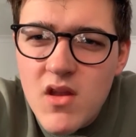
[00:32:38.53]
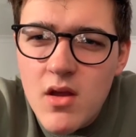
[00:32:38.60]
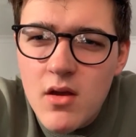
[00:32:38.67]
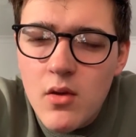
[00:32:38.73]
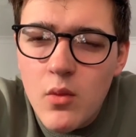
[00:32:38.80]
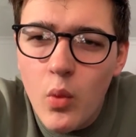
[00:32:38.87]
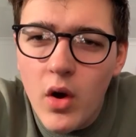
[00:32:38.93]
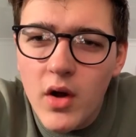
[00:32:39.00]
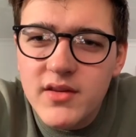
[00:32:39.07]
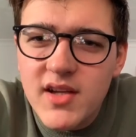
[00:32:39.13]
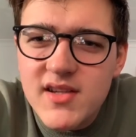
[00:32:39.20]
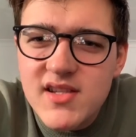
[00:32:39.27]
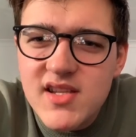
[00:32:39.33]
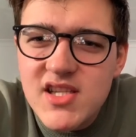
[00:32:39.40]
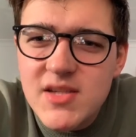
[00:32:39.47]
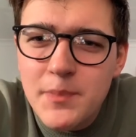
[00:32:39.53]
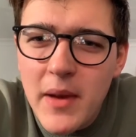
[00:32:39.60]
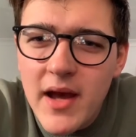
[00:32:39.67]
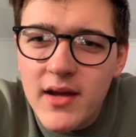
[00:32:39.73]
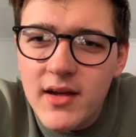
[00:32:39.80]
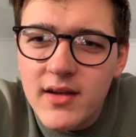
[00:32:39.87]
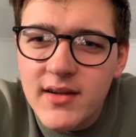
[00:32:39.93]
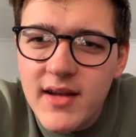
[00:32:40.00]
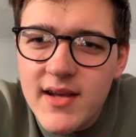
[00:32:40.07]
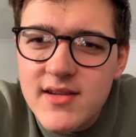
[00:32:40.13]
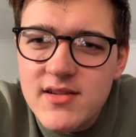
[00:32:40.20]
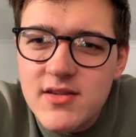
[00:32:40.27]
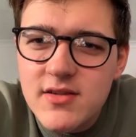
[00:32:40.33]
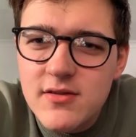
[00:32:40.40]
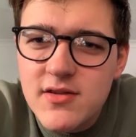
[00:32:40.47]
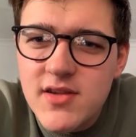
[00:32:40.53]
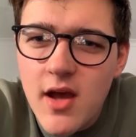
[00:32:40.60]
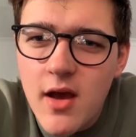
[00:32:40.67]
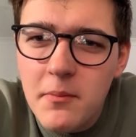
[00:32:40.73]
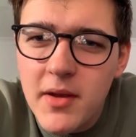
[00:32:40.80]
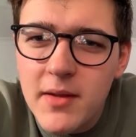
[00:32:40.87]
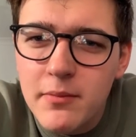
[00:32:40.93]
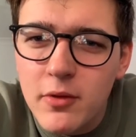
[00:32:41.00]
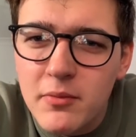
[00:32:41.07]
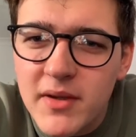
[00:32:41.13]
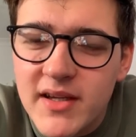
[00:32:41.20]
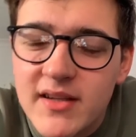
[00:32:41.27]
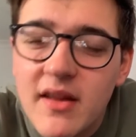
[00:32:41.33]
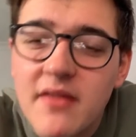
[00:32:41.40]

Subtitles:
What does the spanner next to certain people mean?